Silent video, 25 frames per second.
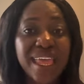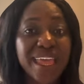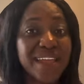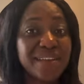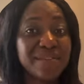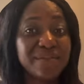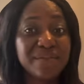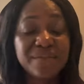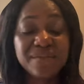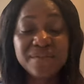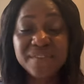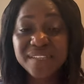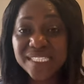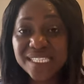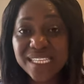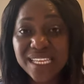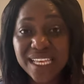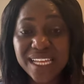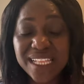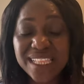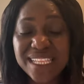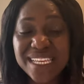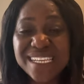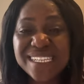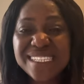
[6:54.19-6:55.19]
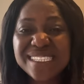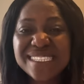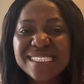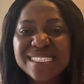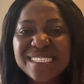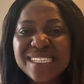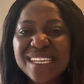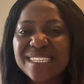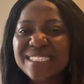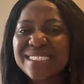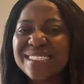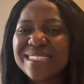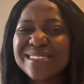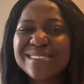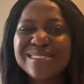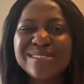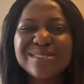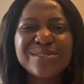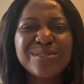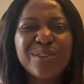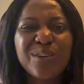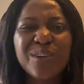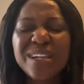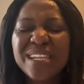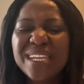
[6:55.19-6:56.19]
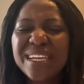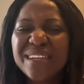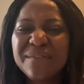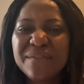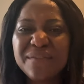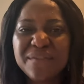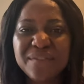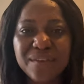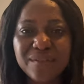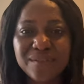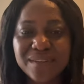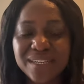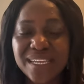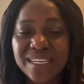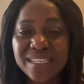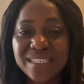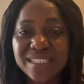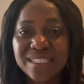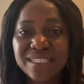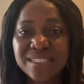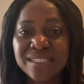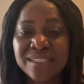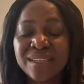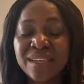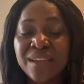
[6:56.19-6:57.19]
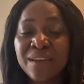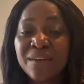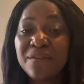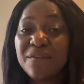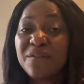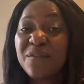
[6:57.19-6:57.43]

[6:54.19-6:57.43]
and physically sets a solid foundation